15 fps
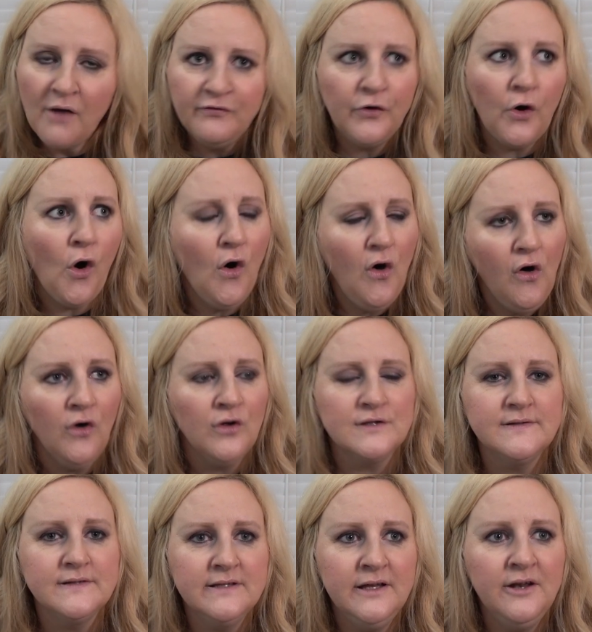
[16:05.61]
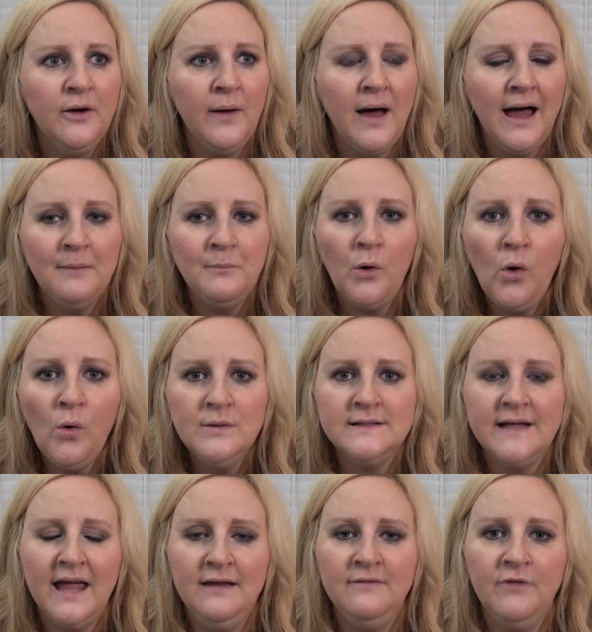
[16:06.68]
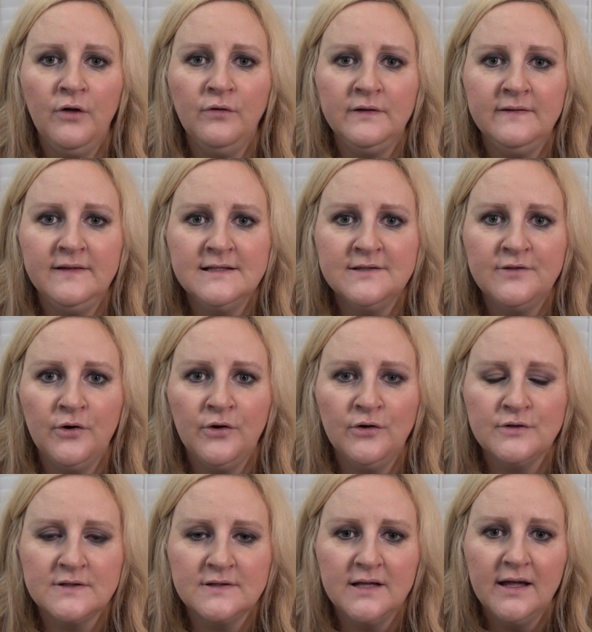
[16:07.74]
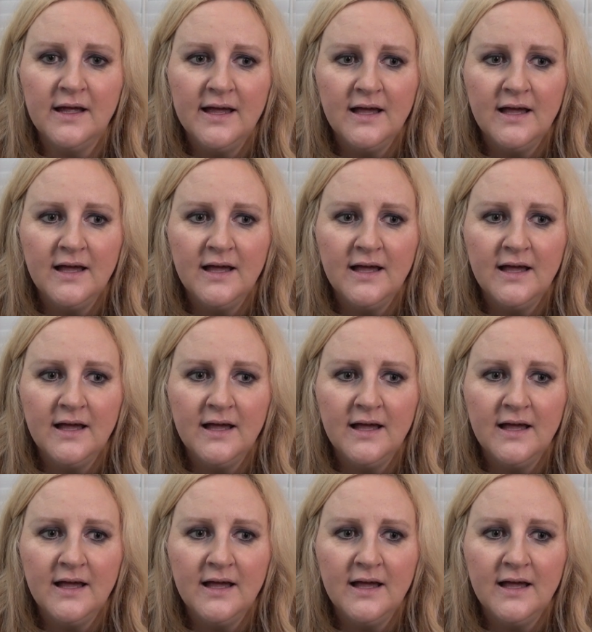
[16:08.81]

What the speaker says: of course, you know, I'm always getting involved in these thoughts.